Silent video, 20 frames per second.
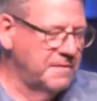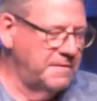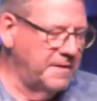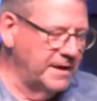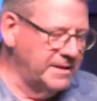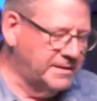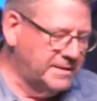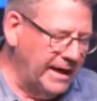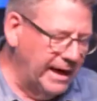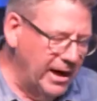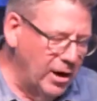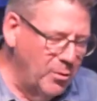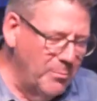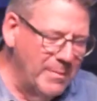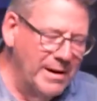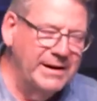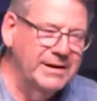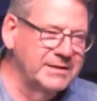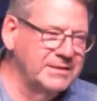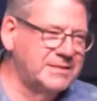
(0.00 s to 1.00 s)
that thou
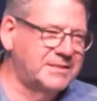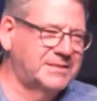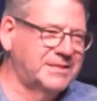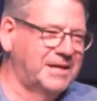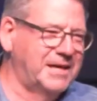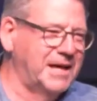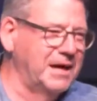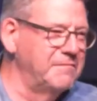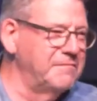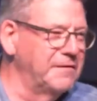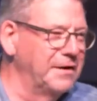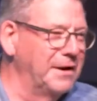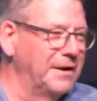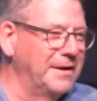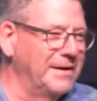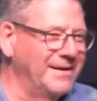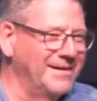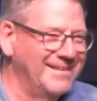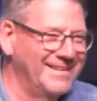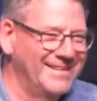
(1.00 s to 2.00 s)
mayest govern.